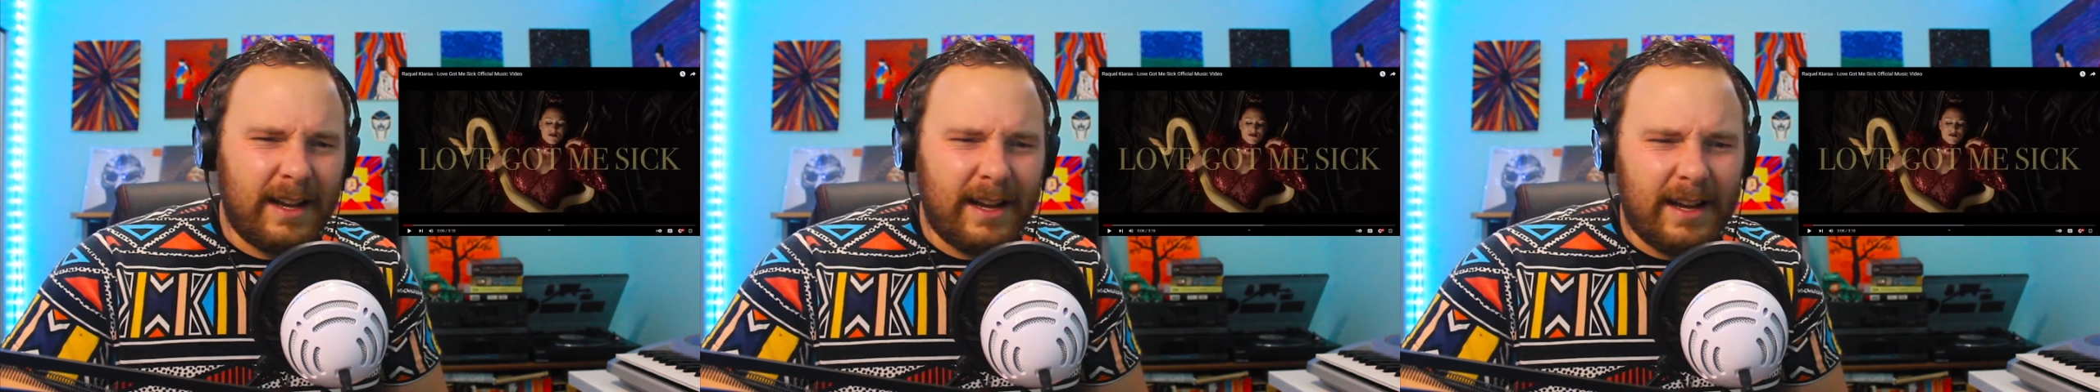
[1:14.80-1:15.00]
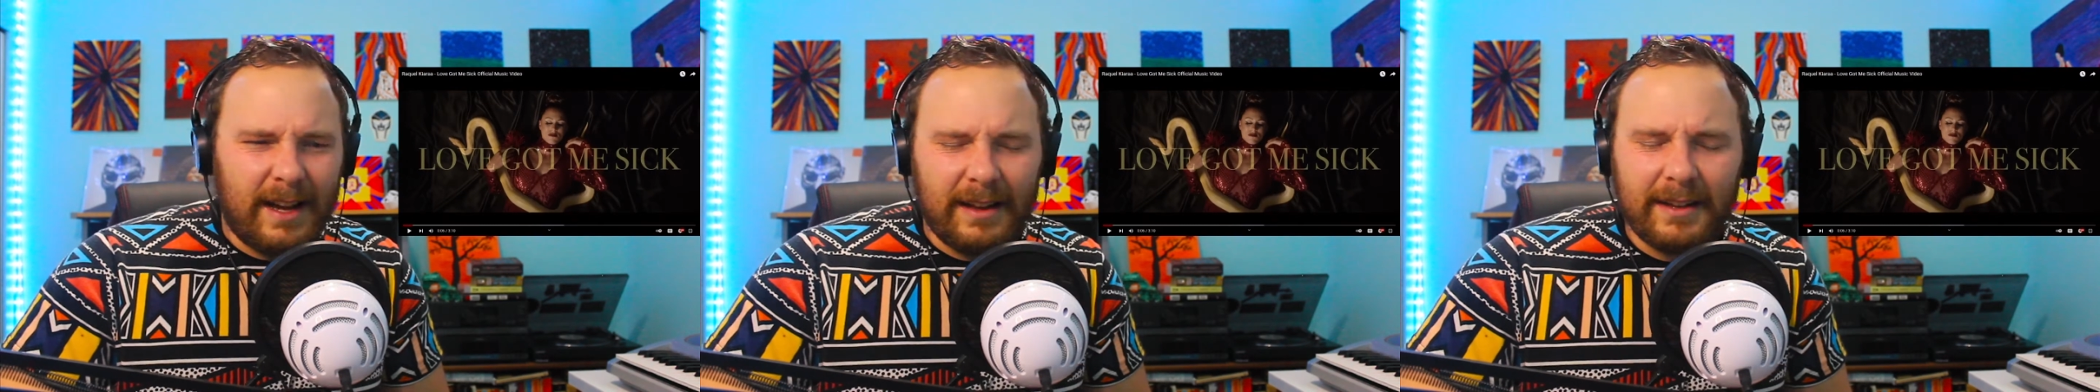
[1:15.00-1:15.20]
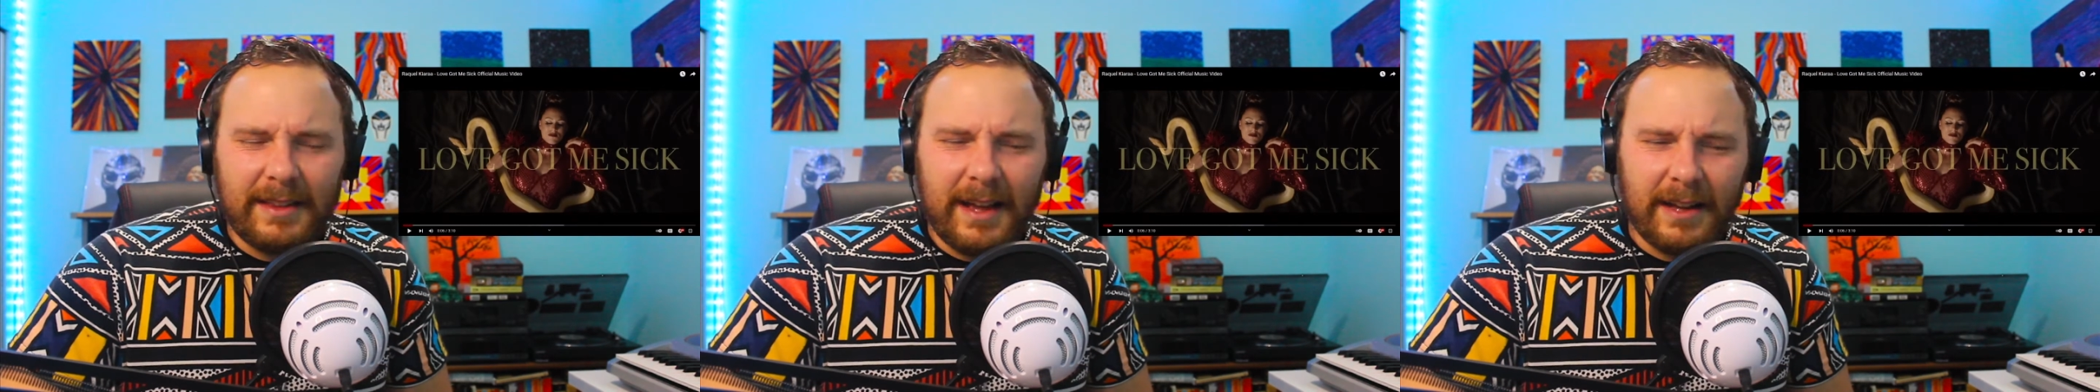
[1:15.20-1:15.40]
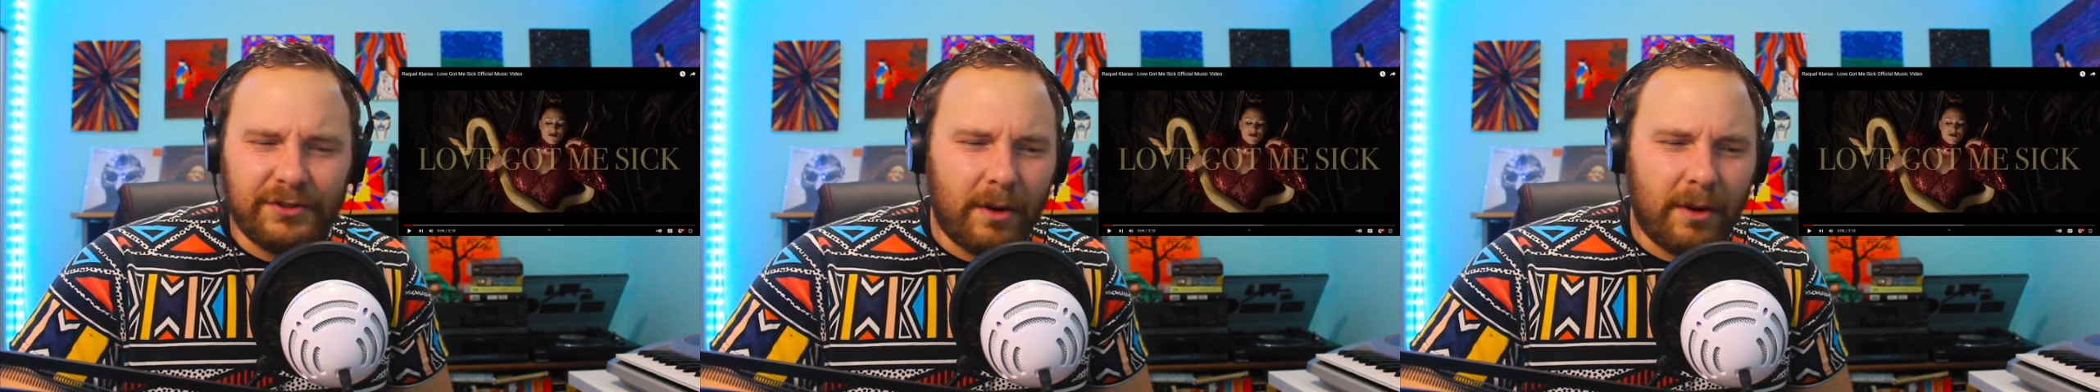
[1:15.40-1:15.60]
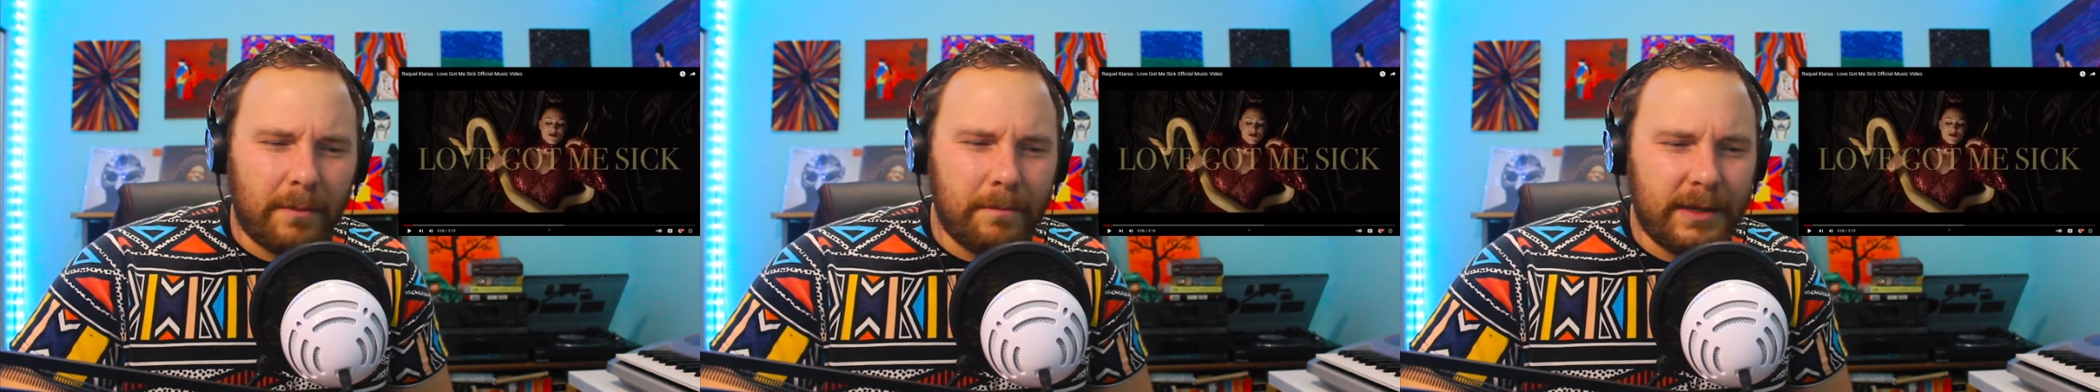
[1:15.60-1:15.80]
I like that
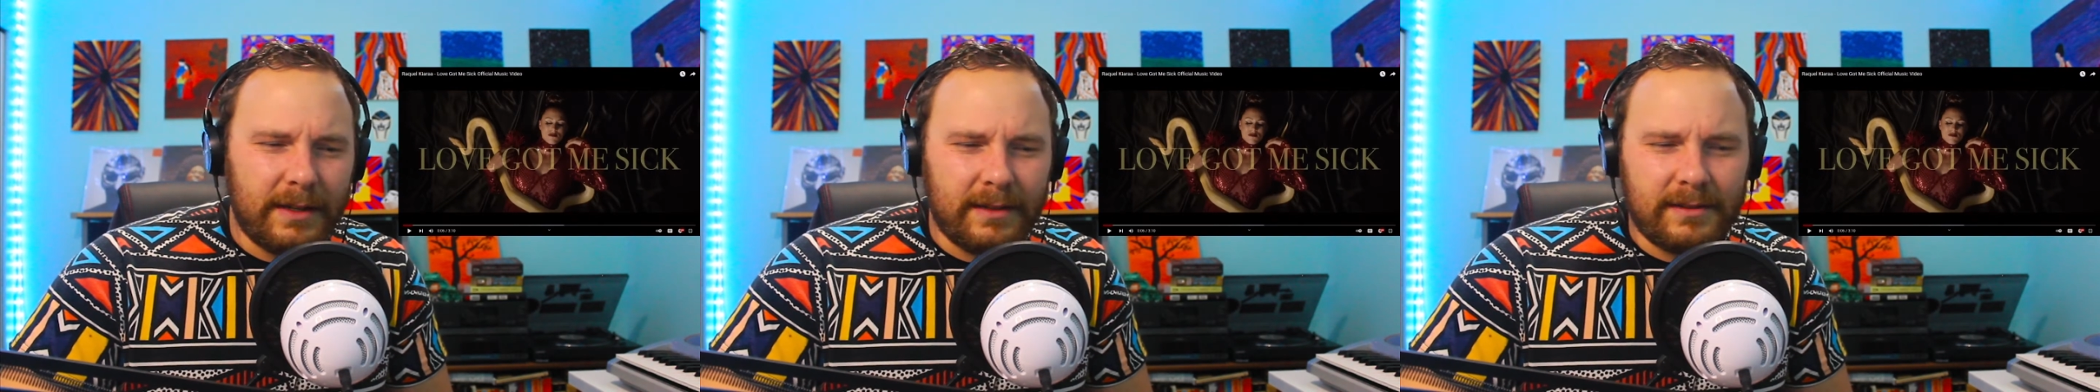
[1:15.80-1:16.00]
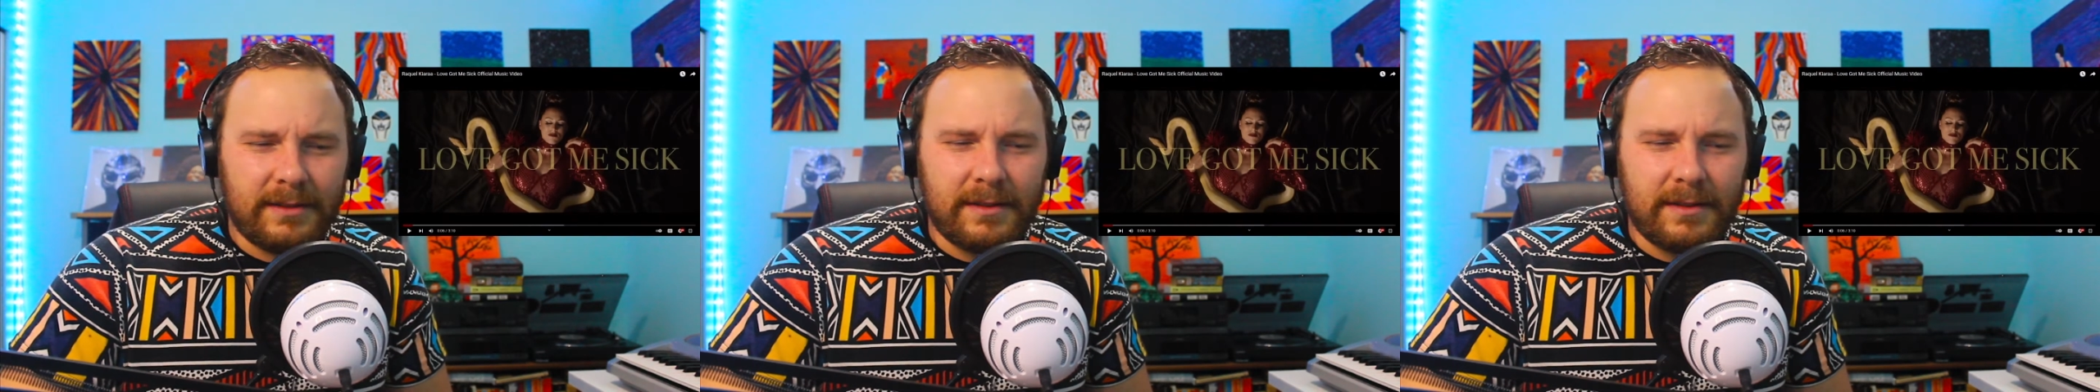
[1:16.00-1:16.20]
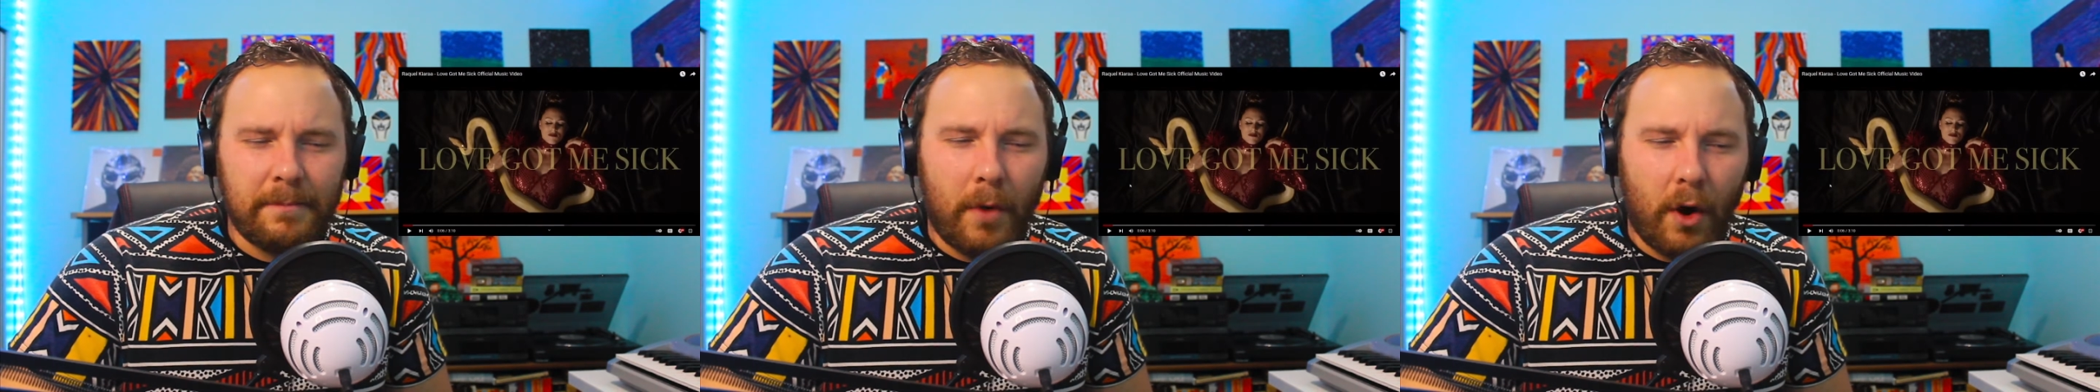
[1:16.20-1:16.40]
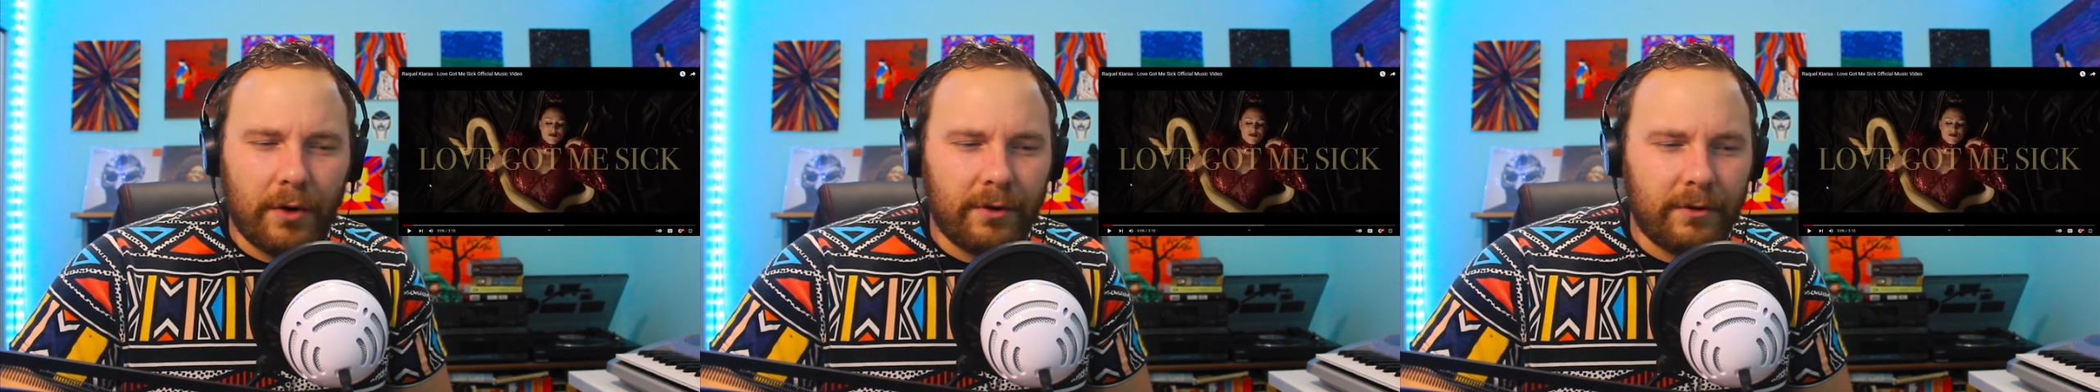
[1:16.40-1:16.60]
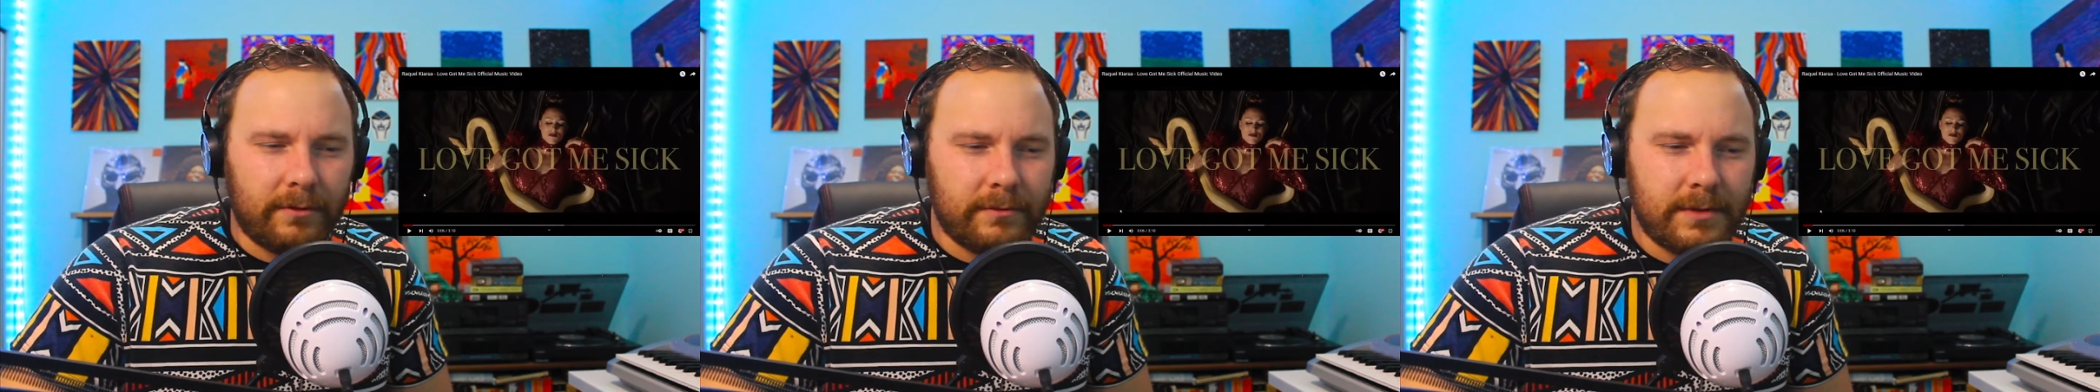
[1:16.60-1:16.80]
drum beat. It's a
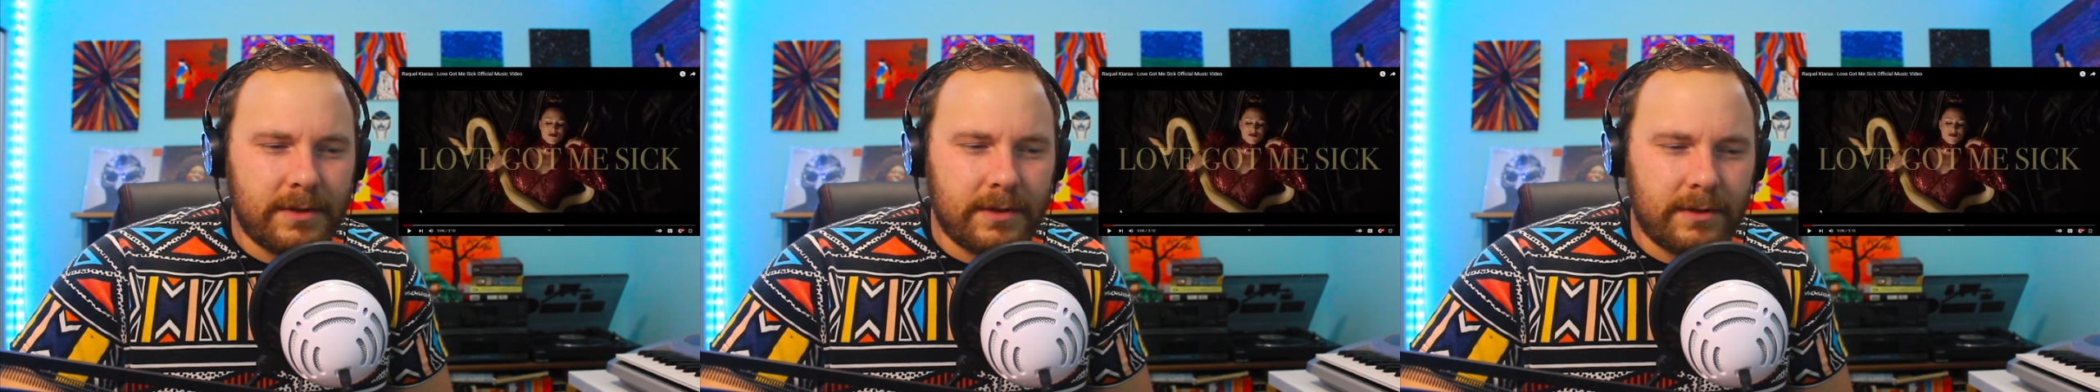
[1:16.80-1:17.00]
modern